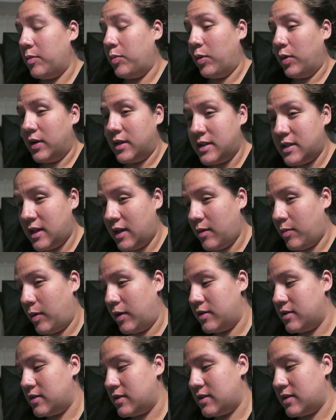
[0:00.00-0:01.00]
I printed a
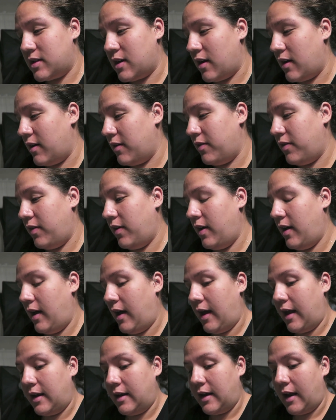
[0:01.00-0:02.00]
bunch of stuff
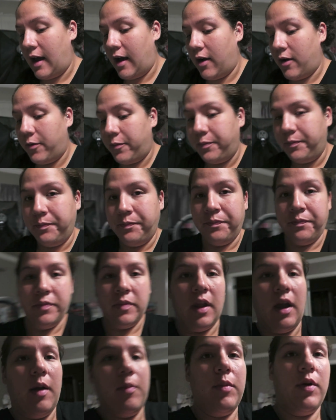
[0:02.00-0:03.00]
and now
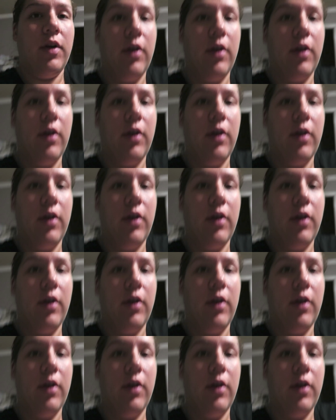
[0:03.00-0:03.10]
I'm